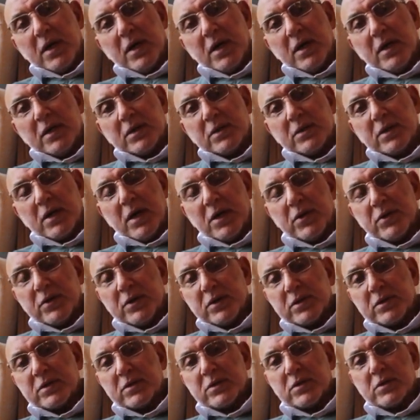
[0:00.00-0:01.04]
and
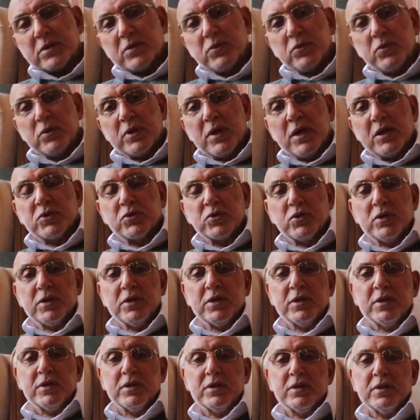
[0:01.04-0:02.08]
others
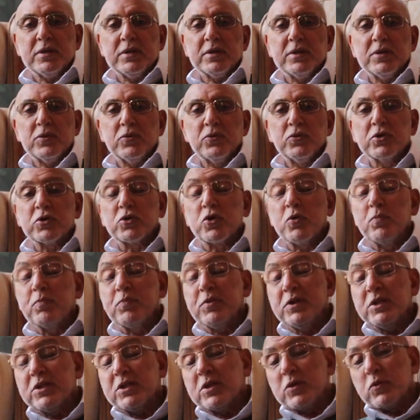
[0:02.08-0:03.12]
were
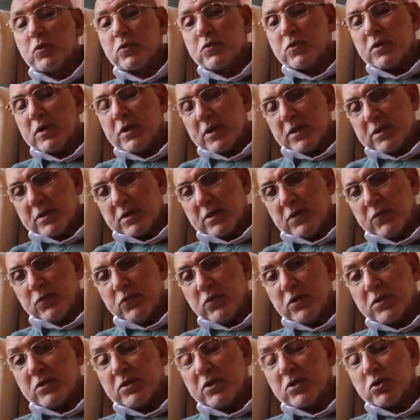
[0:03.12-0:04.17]
competing with one another
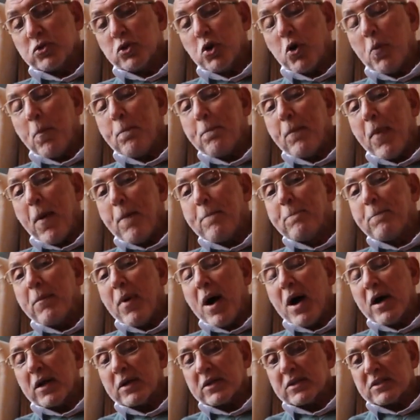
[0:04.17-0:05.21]
for the top
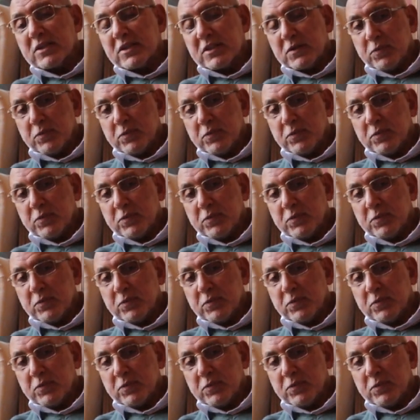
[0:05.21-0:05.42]
marks,